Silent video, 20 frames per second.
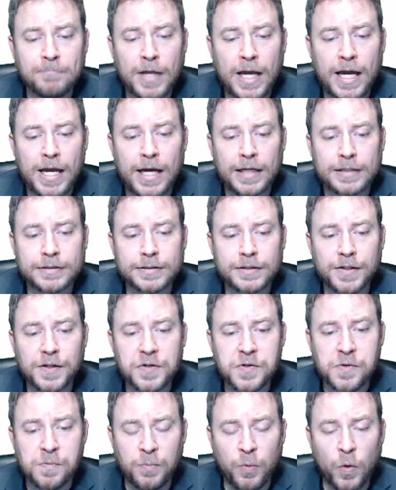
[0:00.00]
and the
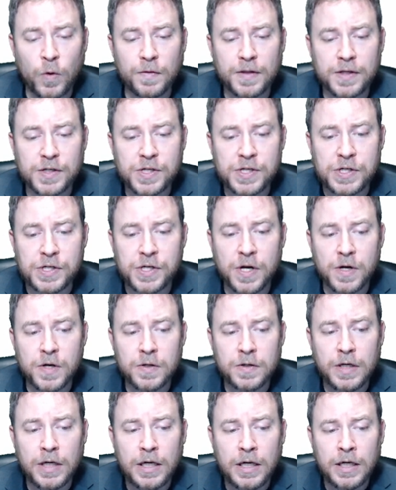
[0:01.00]
support that she
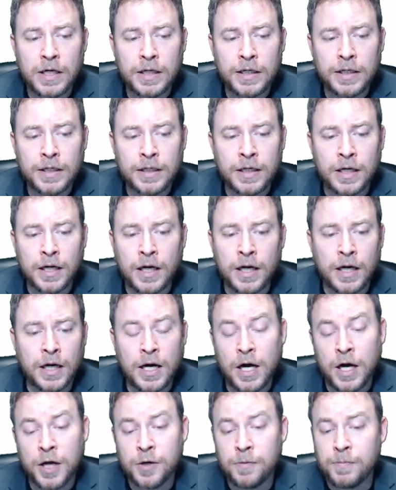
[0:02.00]
showed,
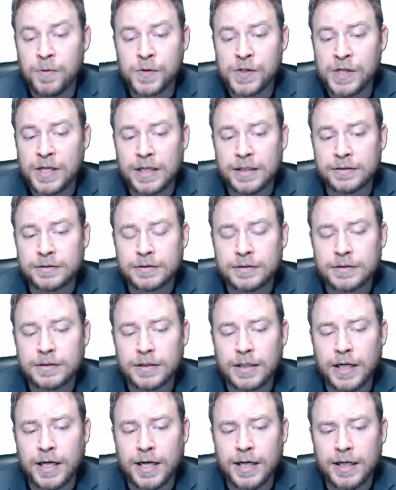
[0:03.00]
100%.
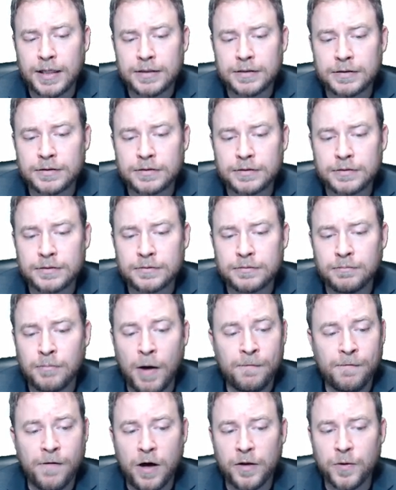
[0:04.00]
And
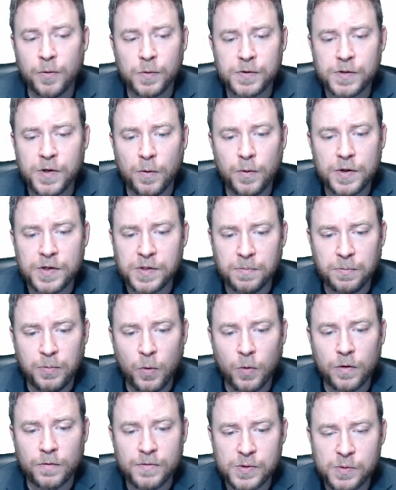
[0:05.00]
my father was always
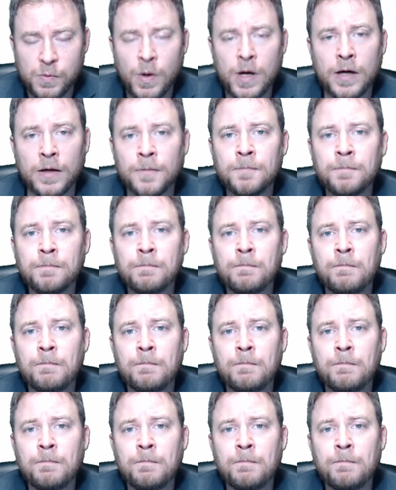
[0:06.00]
supportive as well.